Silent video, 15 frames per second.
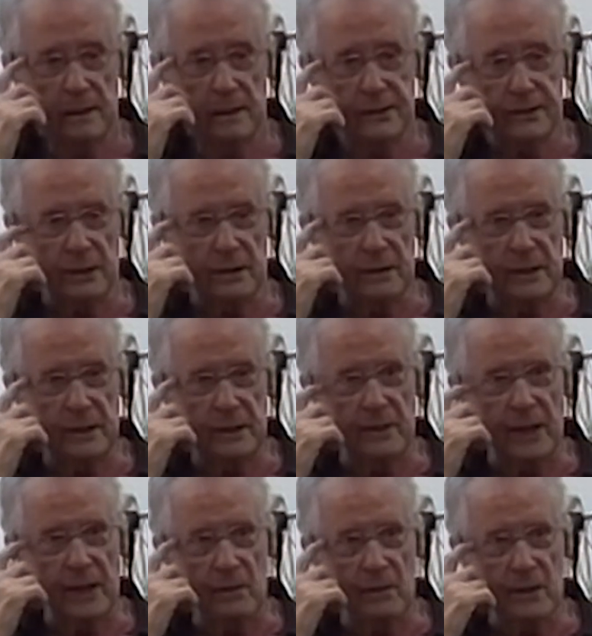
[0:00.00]
So
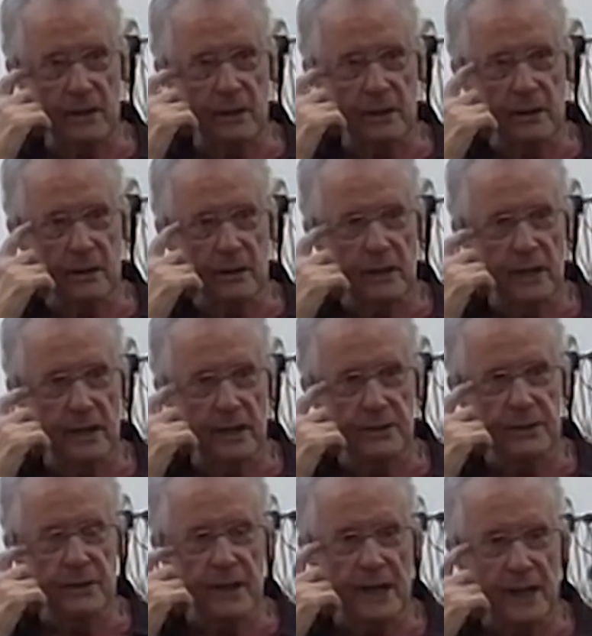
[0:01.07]
anyway, I wanted to learn how to
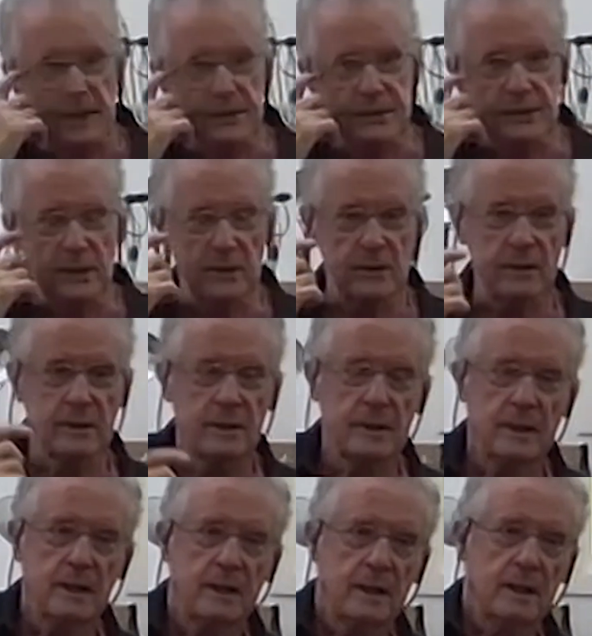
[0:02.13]
do that. So
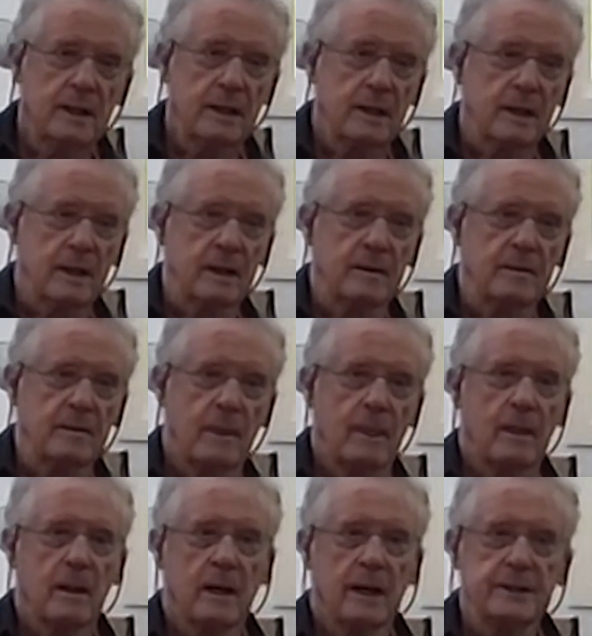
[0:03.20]

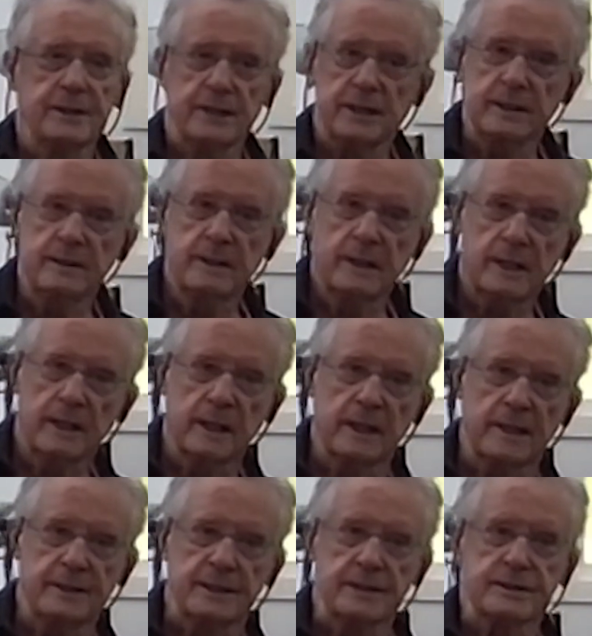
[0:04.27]
I did, and
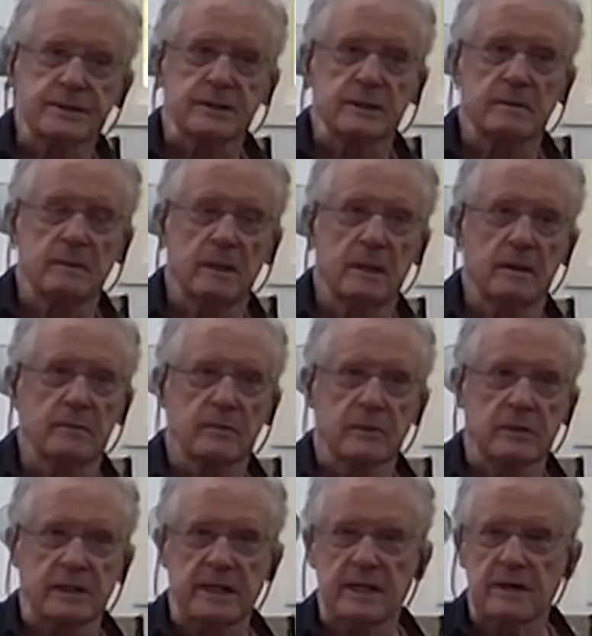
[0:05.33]
I did some
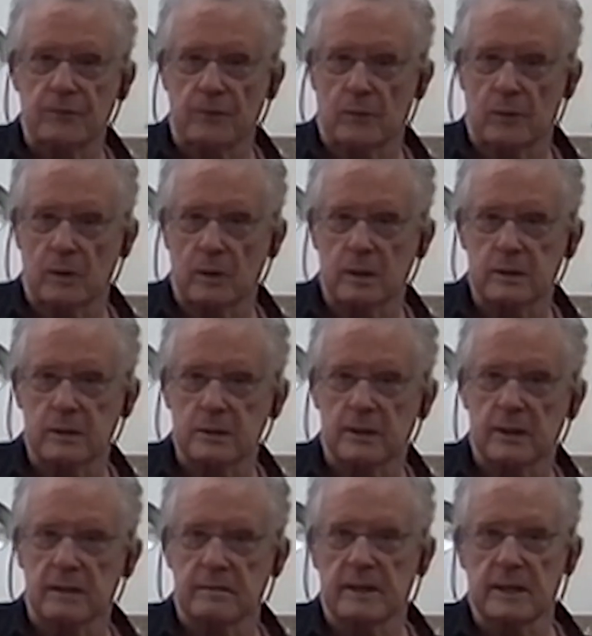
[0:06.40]
relief work so I
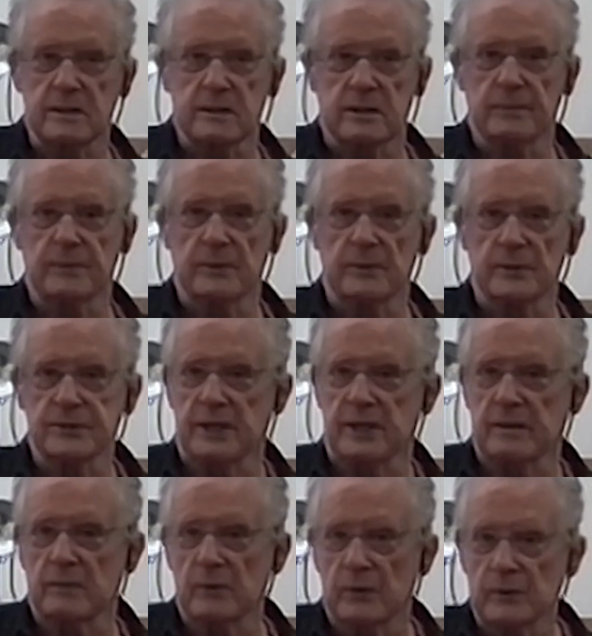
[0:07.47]
could make simple
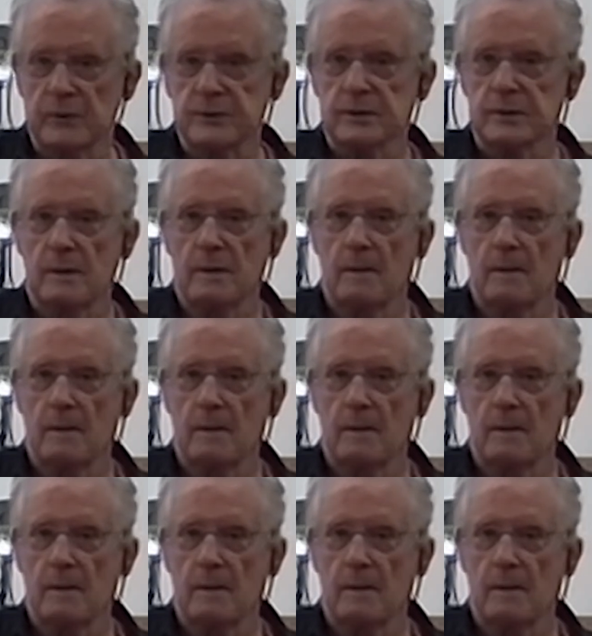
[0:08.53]
sand molds.